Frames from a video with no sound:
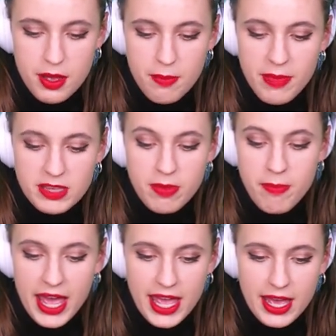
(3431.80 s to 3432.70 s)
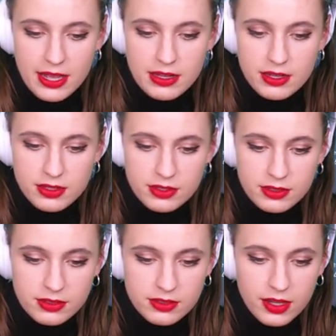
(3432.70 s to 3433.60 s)
Make me mad.
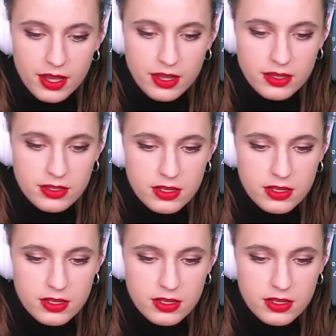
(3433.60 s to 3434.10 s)
Okay?